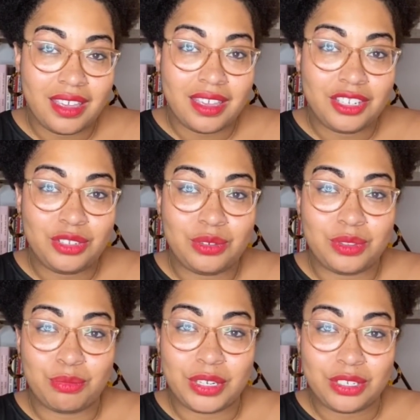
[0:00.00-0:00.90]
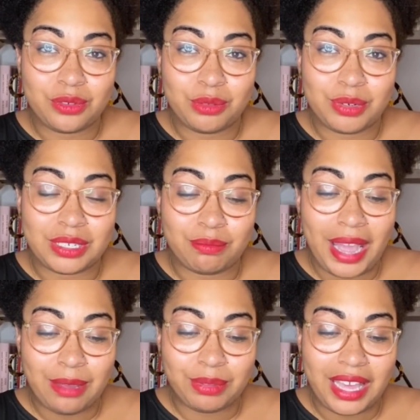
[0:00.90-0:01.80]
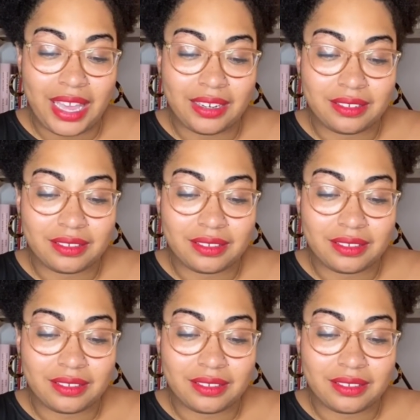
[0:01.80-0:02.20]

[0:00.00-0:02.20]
to the preschool to prison pipeline,